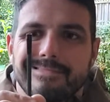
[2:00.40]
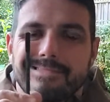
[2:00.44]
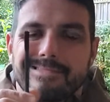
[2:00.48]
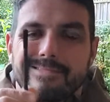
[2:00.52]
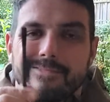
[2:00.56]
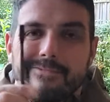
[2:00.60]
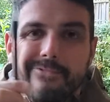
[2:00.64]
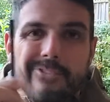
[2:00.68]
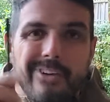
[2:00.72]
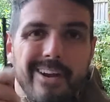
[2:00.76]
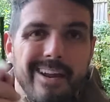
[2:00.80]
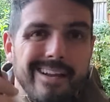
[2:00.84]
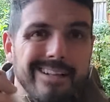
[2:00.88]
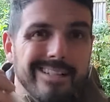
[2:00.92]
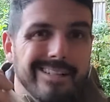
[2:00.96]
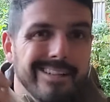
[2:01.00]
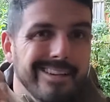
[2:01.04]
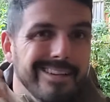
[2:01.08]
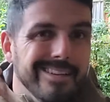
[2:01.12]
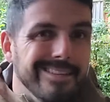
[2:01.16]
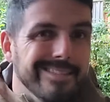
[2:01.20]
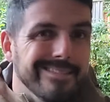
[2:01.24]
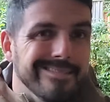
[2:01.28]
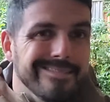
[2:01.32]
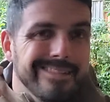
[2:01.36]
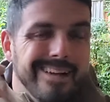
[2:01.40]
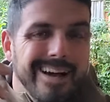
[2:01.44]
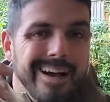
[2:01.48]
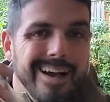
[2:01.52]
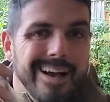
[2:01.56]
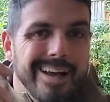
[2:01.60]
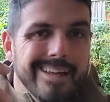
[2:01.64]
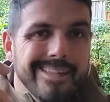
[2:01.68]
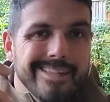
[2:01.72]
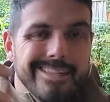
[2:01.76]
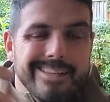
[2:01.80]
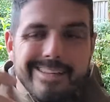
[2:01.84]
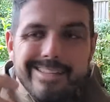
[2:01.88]
frankly I
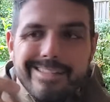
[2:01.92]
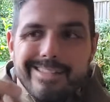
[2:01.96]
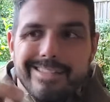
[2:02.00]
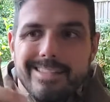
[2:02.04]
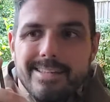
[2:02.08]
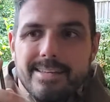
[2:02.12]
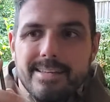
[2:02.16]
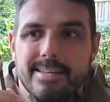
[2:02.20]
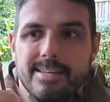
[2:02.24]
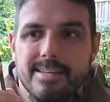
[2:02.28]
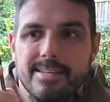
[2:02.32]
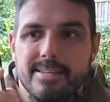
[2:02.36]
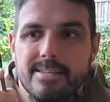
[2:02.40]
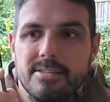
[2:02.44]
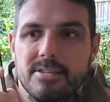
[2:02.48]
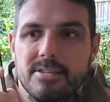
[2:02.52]
think these